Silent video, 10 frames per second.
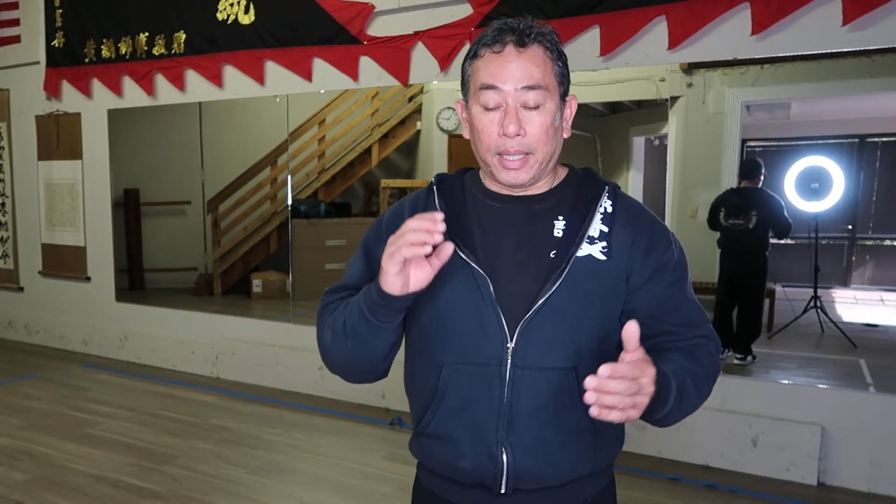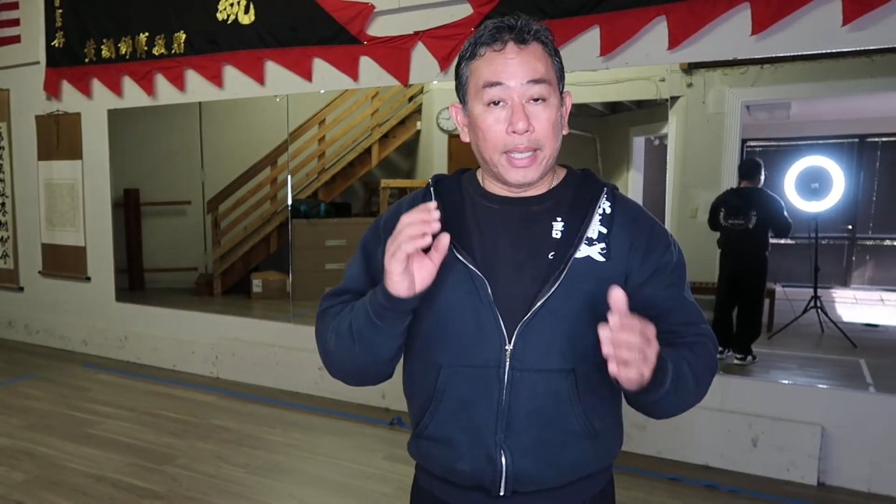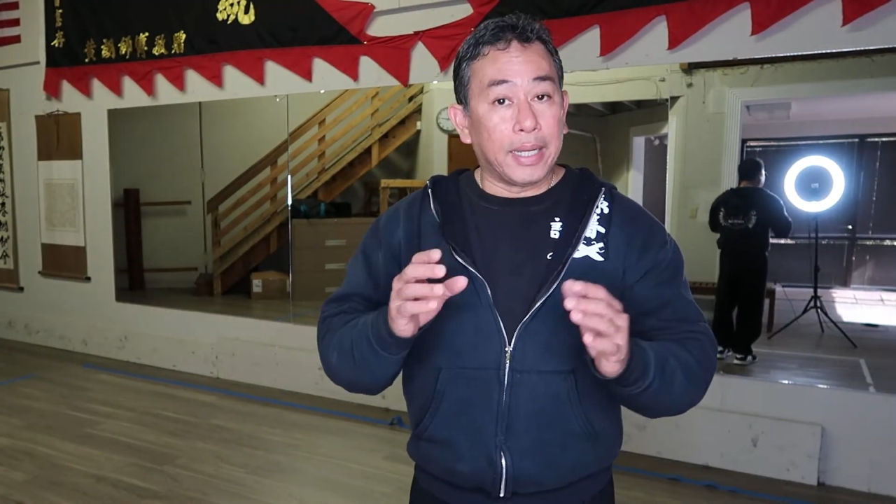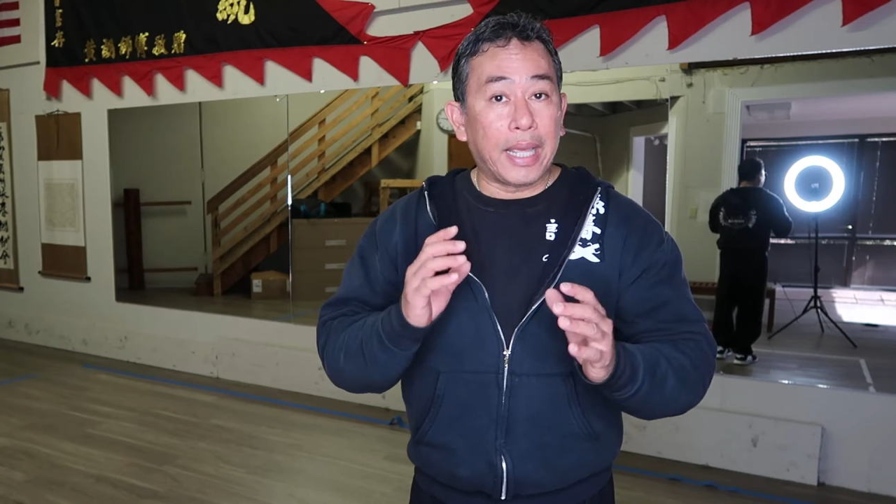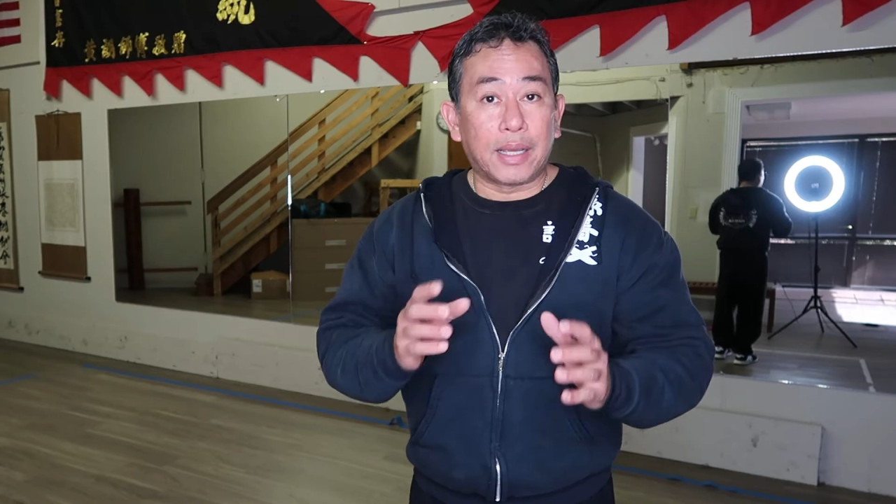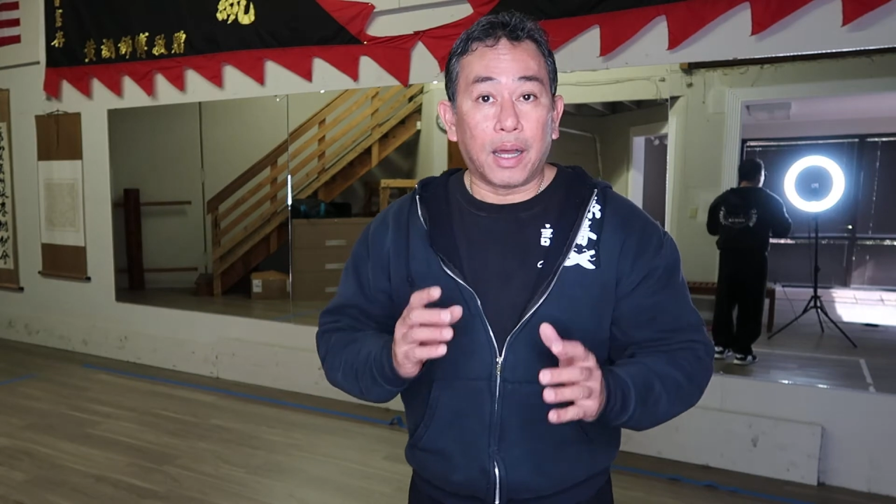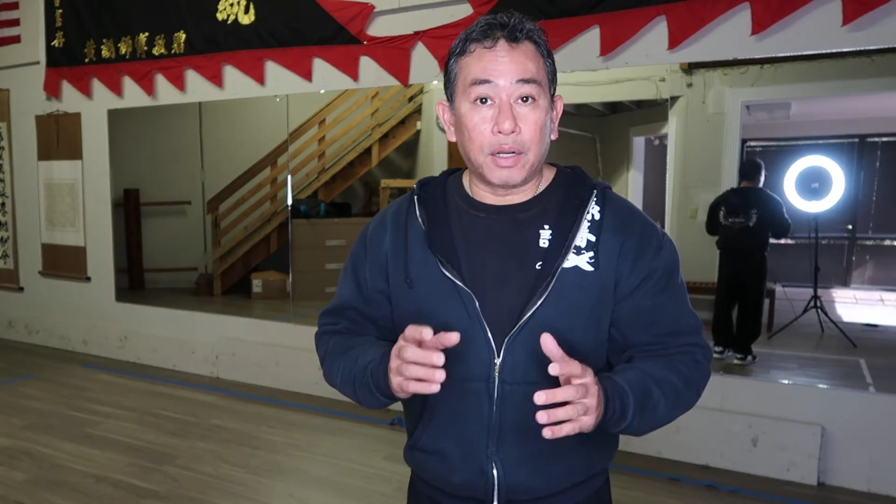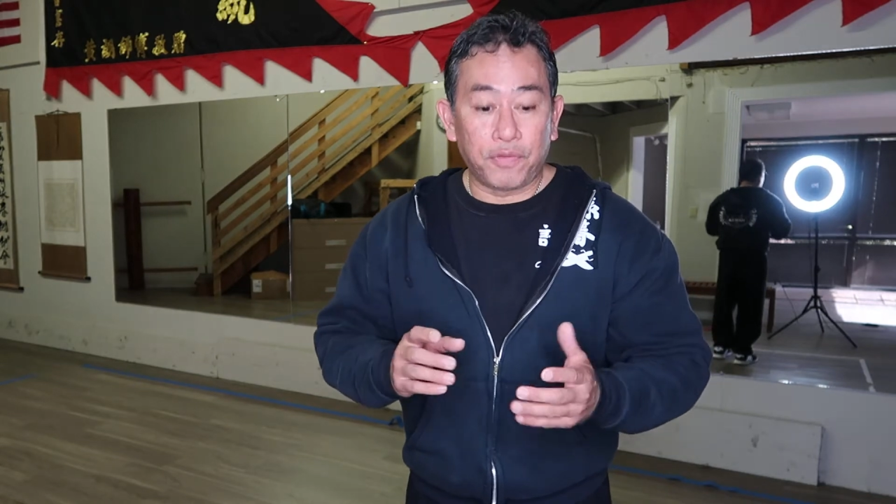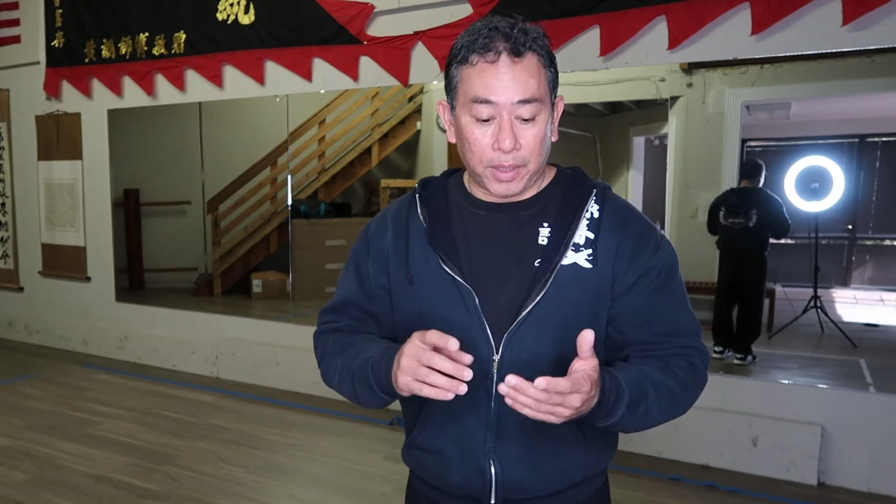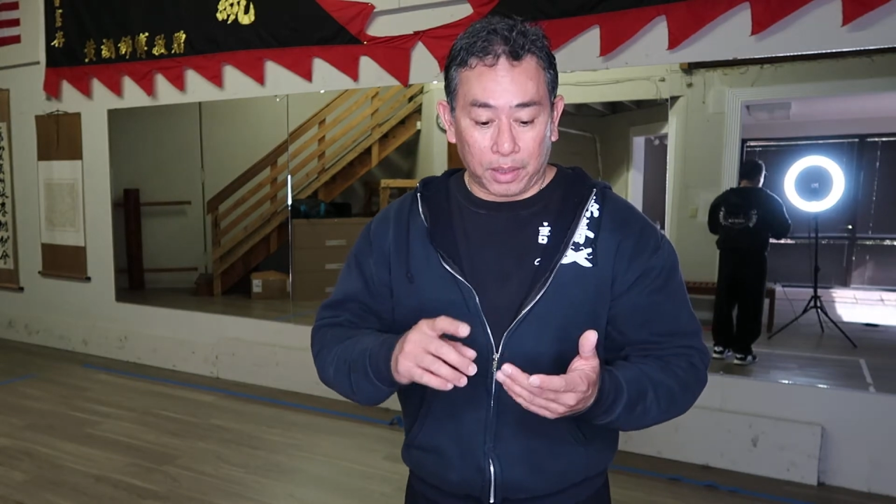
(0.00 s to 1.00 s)
In a
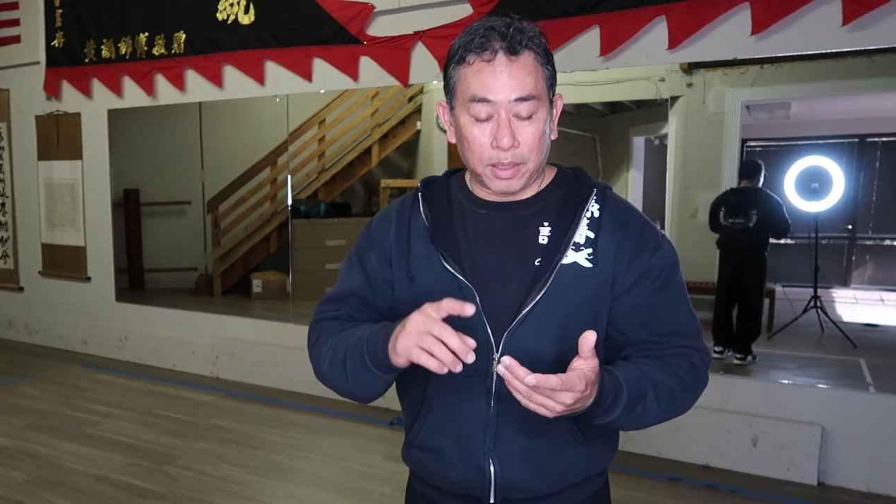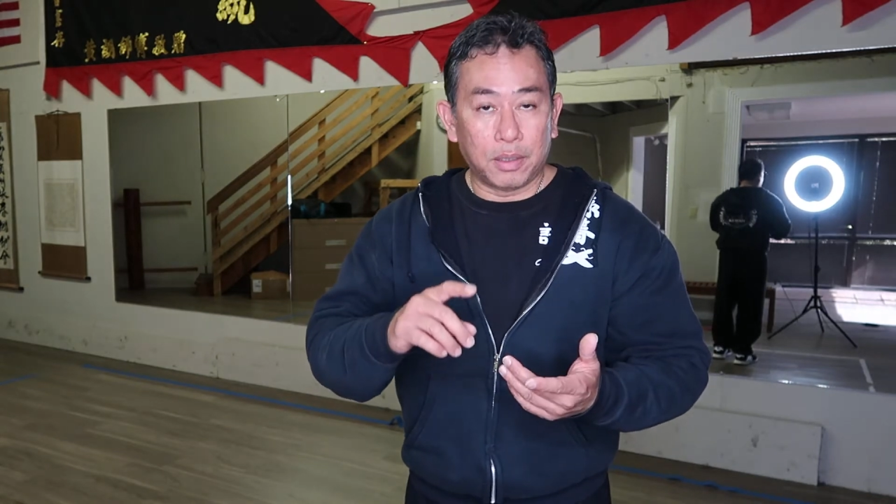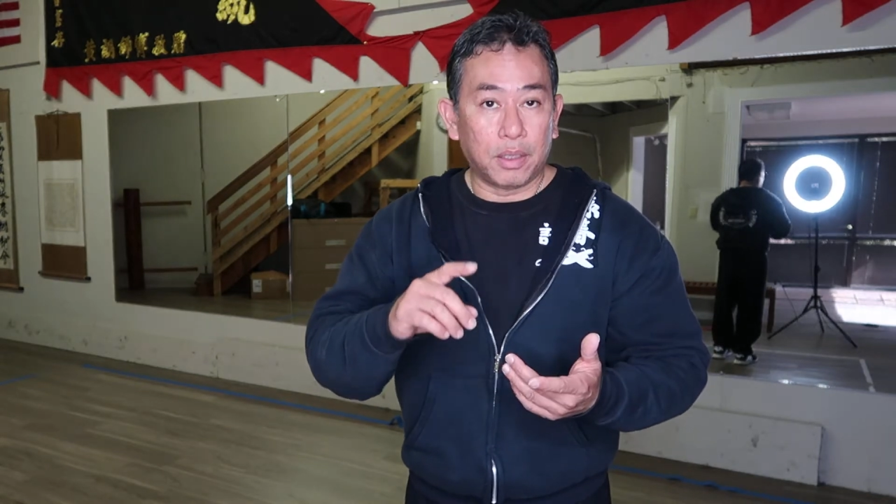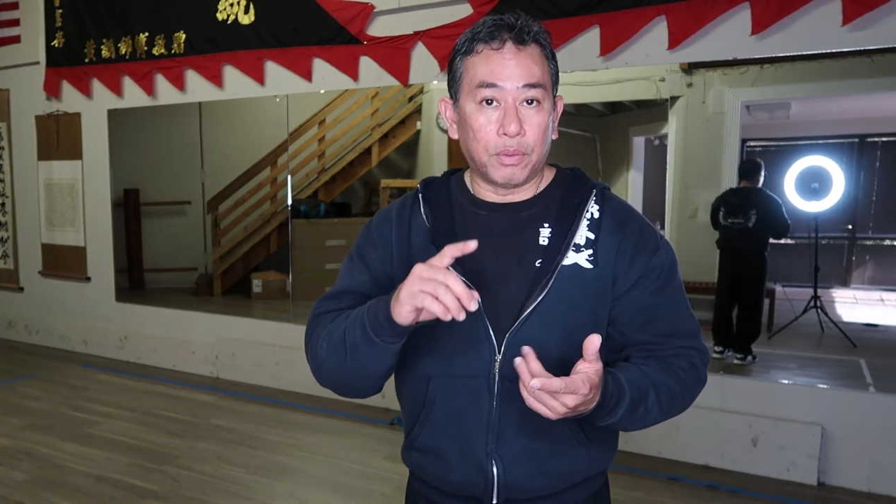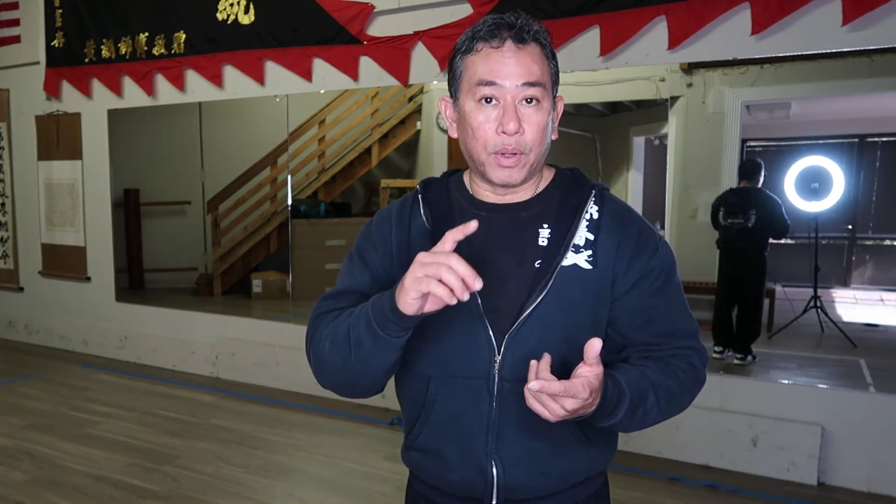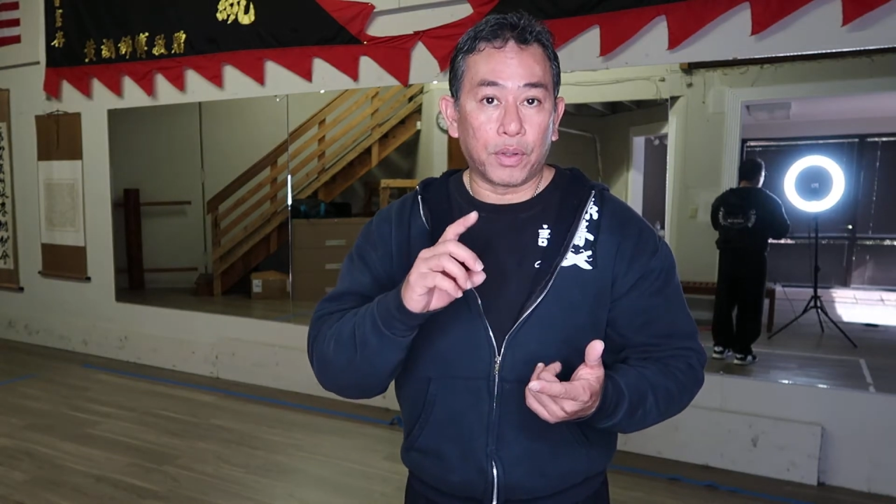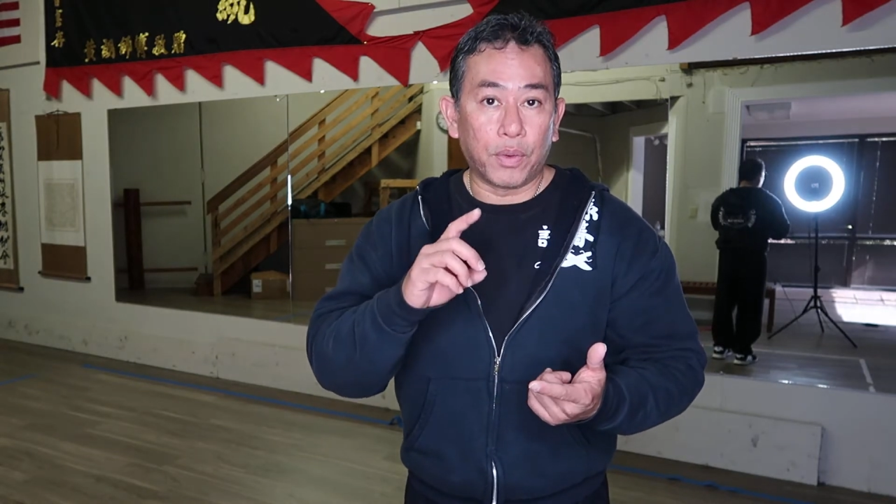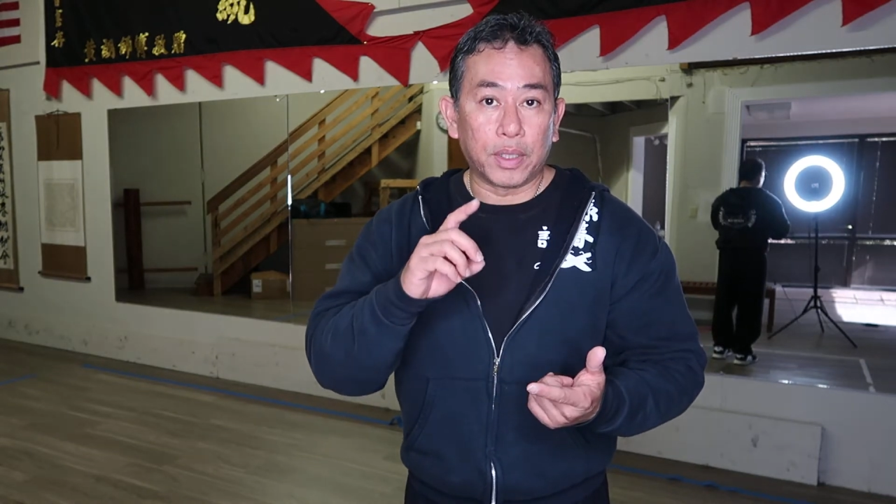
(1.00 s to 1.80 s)
conflict, whether